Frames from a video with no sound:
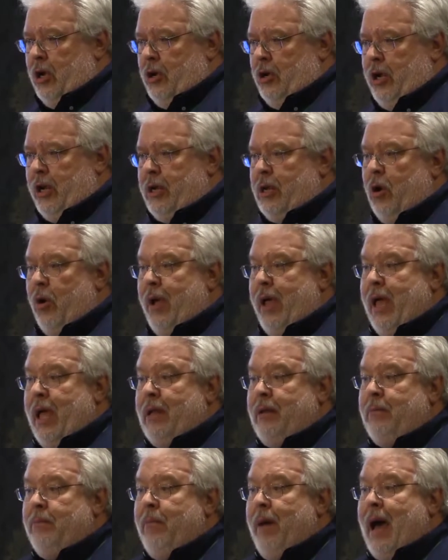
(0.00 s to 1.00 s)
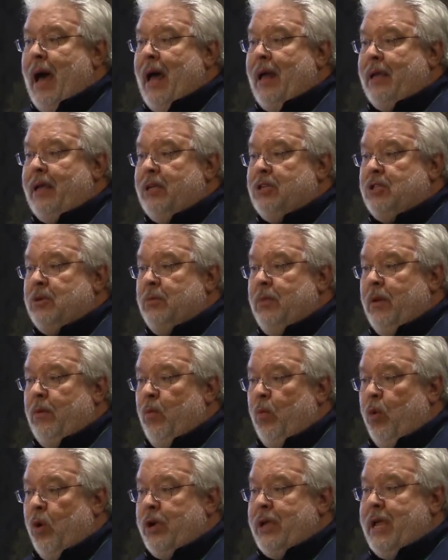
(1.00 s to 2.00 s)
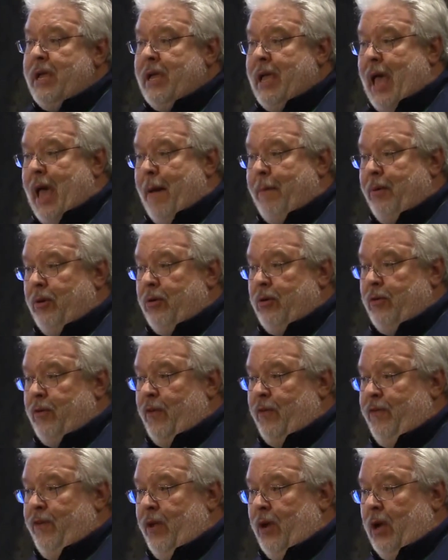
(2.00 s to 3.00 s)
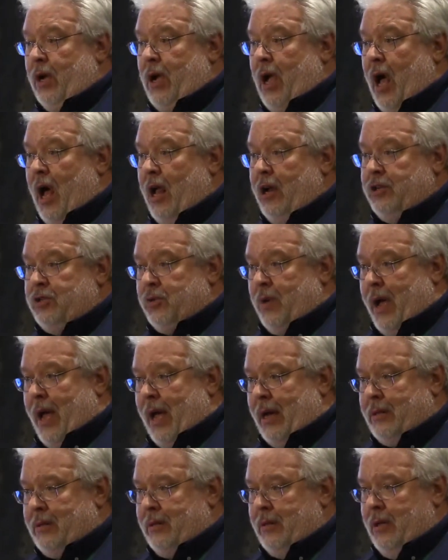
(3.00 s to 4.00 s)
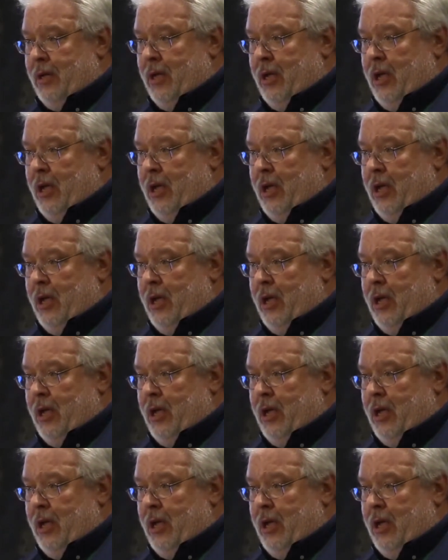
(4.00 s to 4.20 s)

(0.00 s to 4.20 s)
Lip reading: You need to go ahead and get some working capital to fulfill a contract.